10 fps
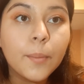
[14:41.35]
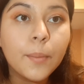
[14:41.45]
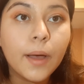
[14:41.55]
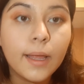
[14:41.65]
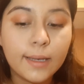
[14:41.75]

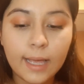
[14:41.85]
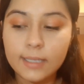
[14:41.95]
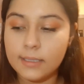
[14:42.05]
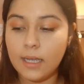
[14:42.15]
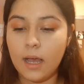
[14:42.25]
But
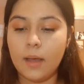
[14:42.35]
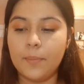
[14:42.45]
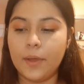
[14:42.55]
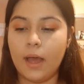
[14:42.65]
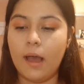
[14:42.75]
next
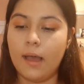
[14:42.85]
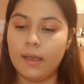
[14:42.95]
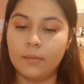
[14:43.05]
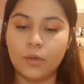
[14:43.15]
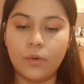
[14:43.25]
up, I
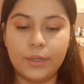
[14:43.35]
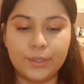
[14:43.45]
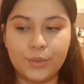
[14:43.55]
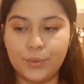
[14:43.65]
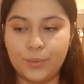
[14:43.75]
am going
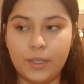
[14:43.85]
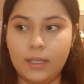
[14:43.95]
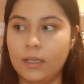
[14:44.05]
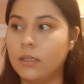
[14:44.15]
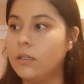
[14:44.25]
to
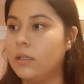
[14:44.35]
be